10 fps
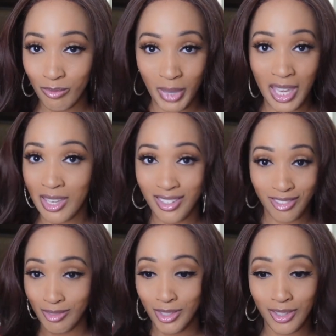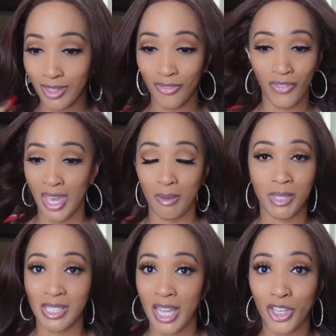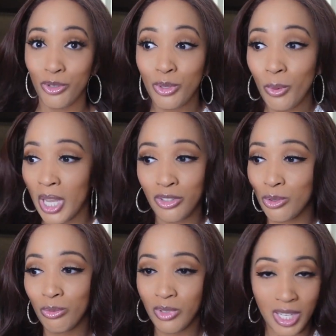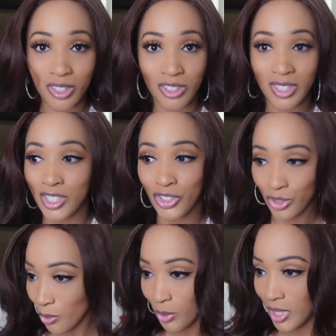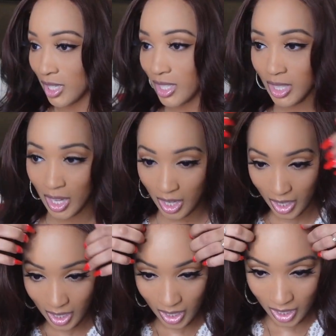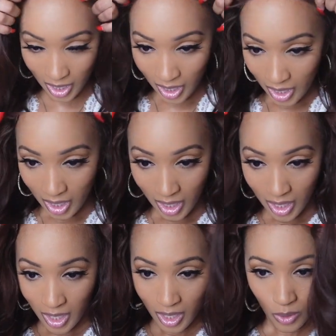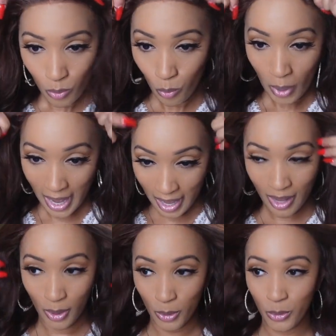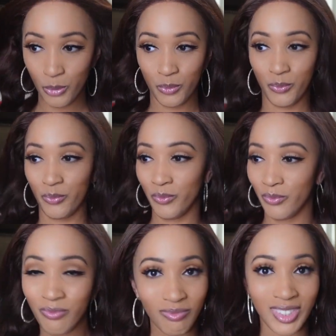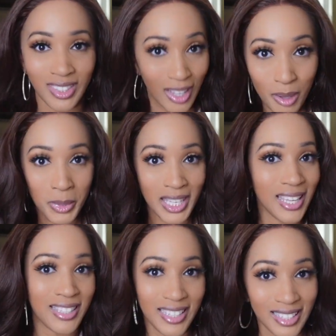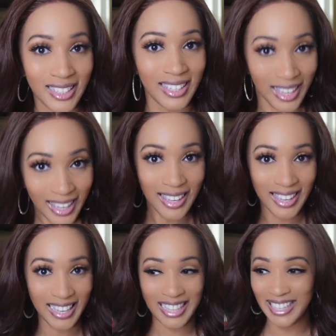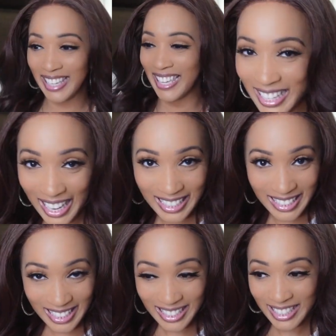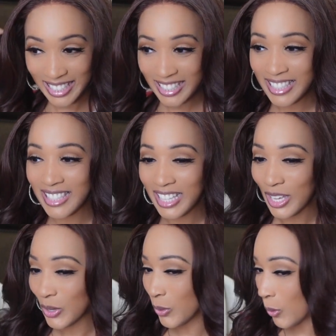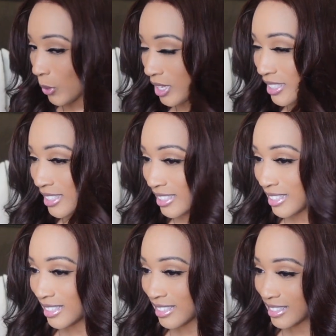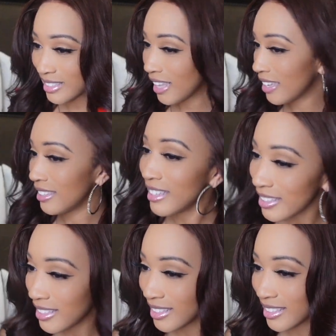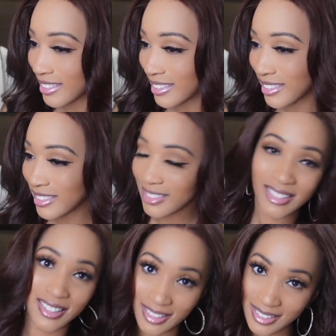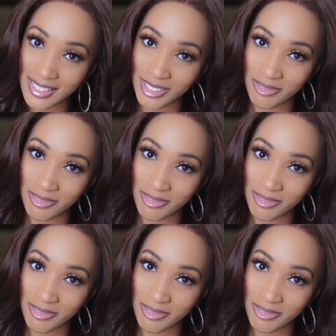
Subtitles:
make look fabulous. Like, you don't have to do nothing to this unit. Like, wow. Luv Me has did it again, honey. Like, this is gorgeous. Like, look at this. Look